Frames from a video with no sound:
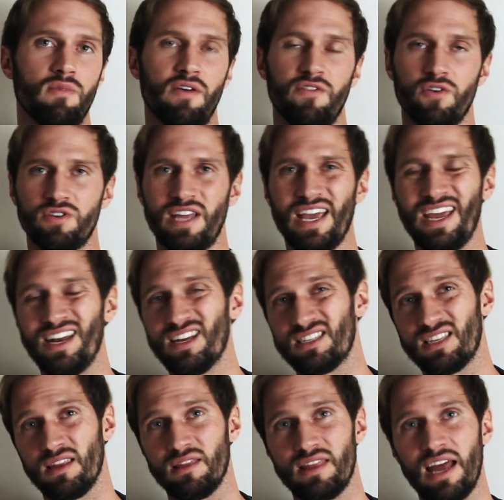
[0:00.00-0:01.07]
If you're taking a
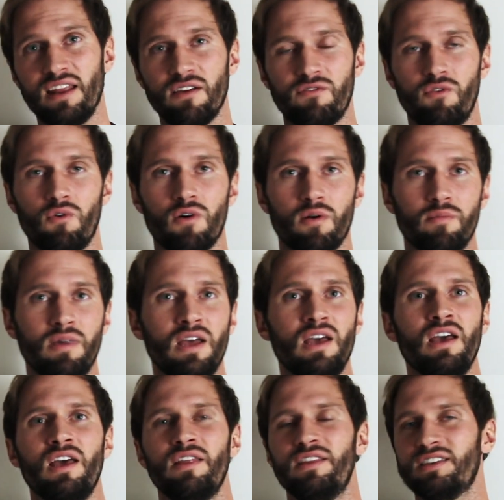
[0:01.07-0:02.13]
synthetic form,
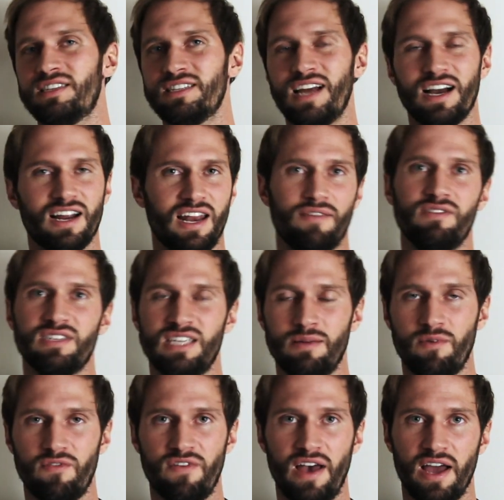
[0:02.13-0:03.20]
this is not going to have the same
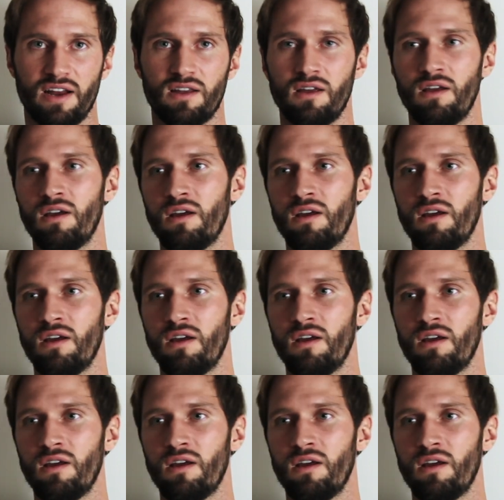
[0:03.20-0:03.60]
effect.